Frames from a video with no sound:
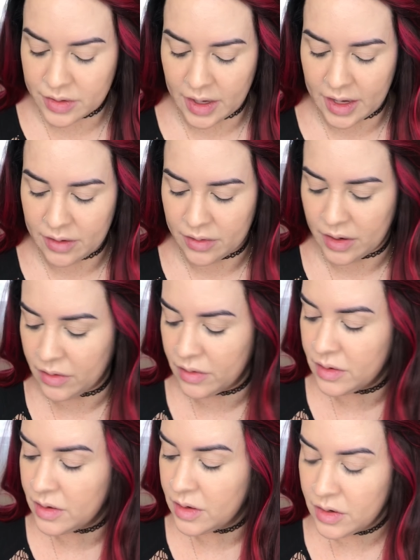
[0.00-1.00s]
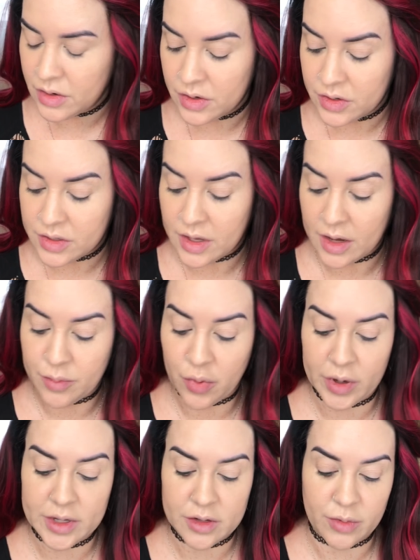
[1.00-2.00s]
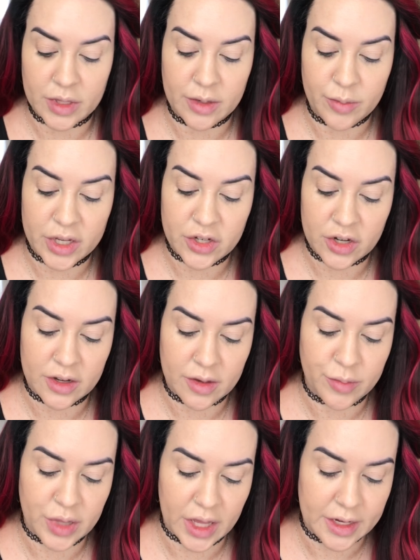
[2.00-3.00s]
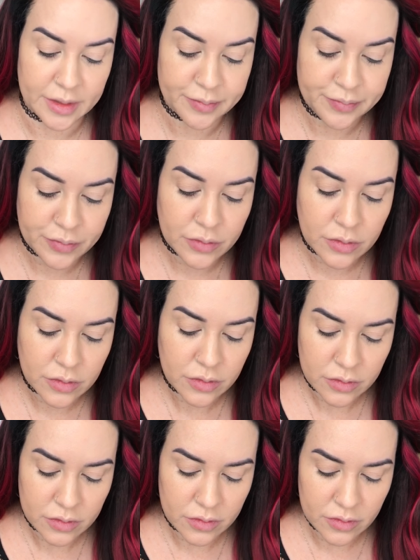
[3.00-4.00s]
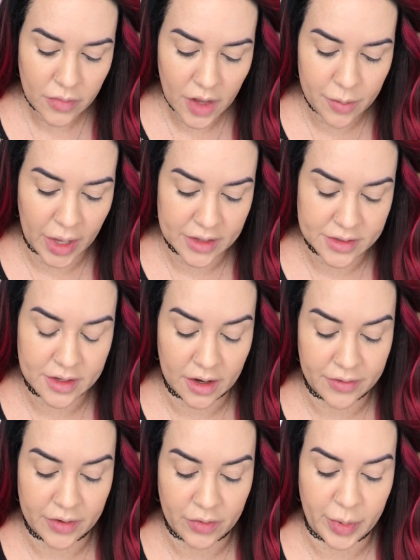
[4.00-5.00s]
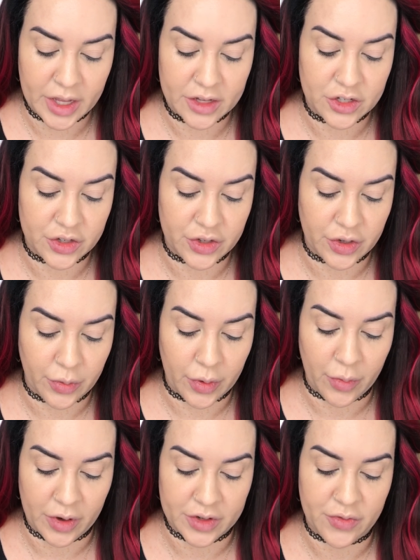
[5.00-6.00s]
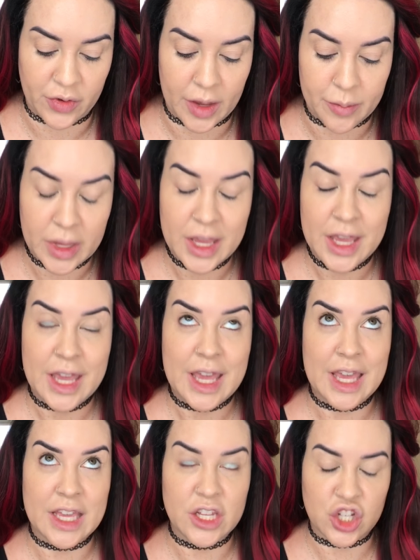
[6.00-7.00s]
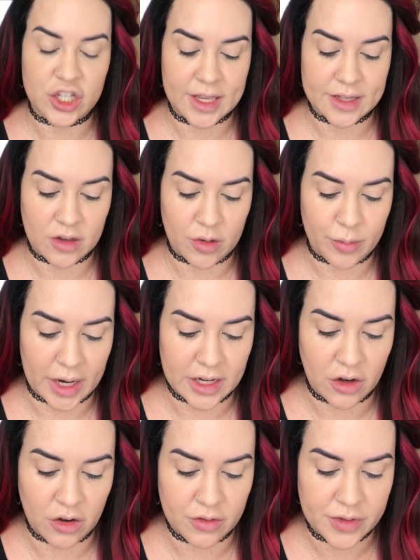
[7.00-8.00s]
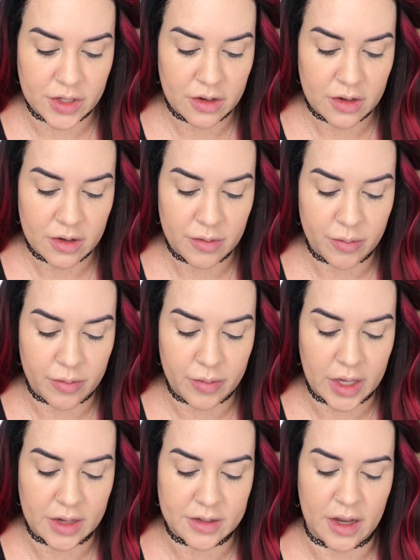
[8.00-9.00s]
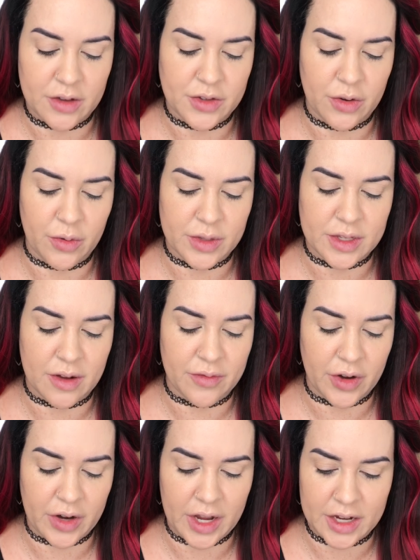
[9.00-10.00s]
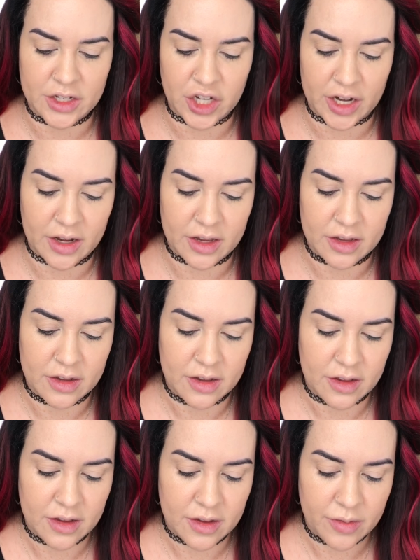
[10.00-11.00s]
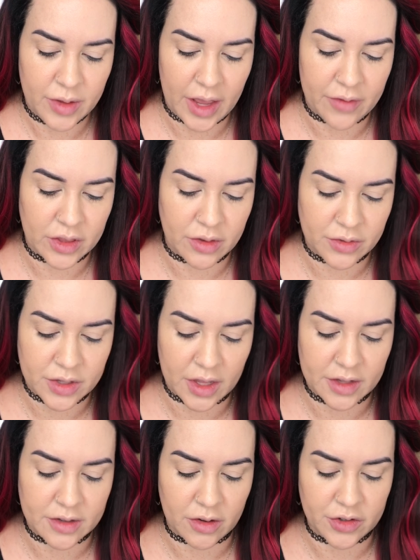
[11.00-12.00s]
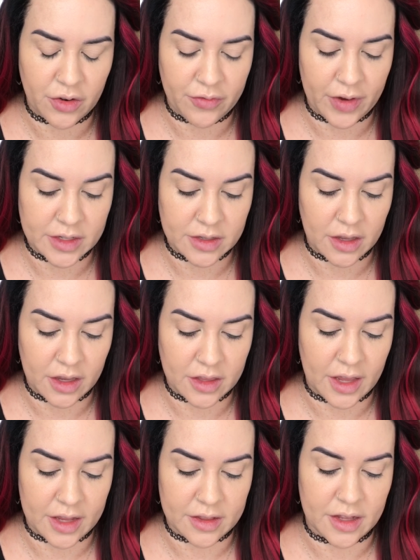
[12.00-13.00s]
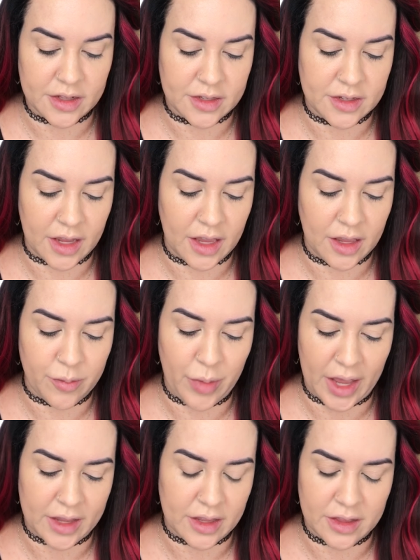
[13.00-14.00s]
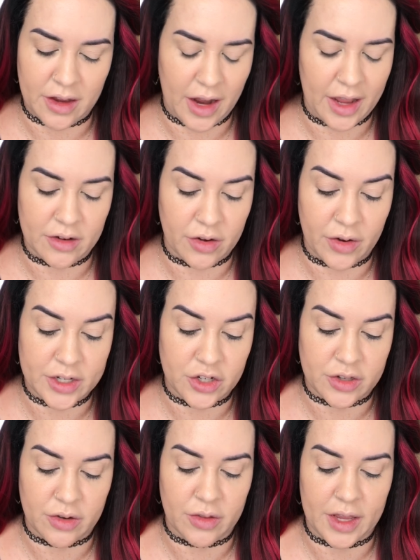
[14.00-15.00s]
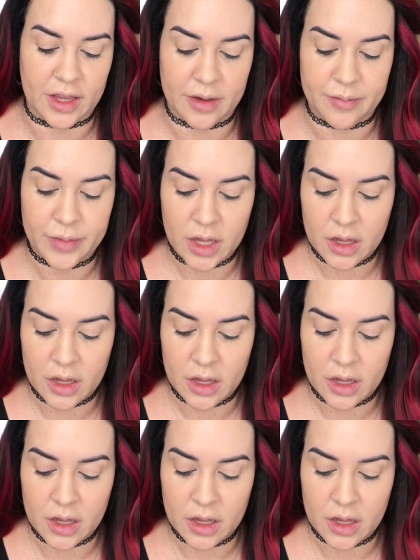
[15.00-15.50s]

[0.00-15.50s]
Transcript: I don't know. It's not a point to really bitch and complain about stuff. Everybody can just do what works for them. It just gets on my nerves because I also know it's not very hygienic having those things on your face like that and then sticking it back in there. I don't know, I just don't like it.